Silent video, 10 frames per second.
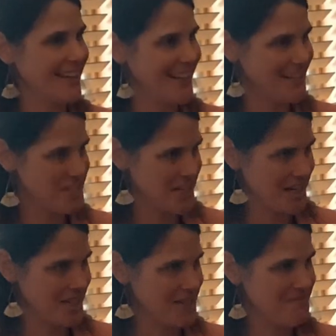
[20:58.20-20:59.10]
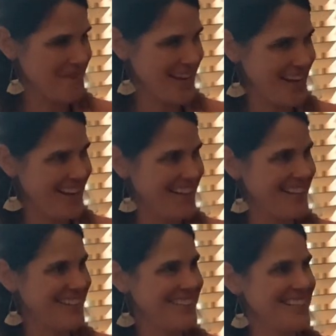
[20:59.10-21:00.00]
cake jam,
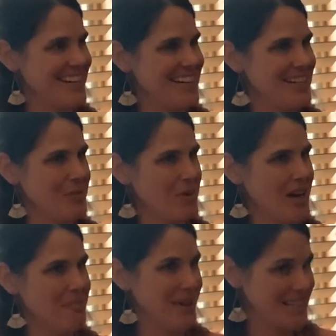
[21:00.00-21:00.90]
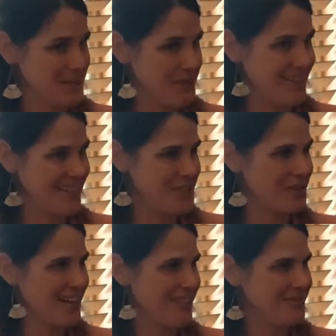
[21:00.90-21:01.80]
and a mixed berry
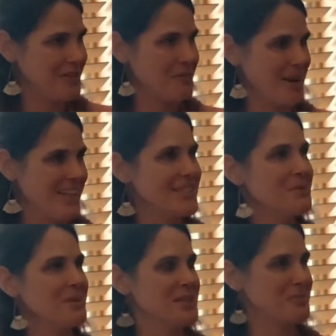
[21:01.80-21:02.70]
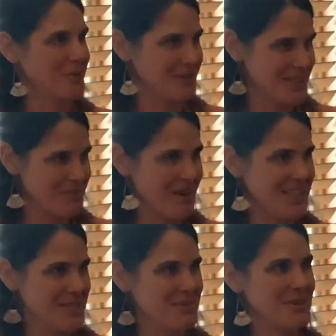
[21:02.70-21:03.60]
trifle. My husband's more
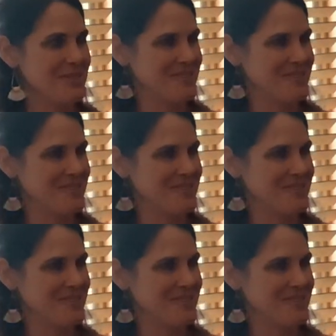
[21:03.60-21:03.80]
responsible